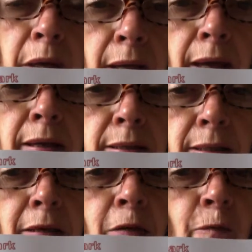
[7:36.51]
get
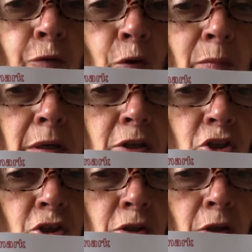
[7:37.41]

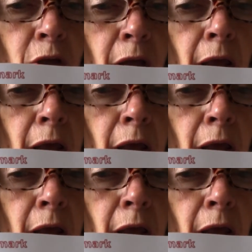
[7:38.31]
information,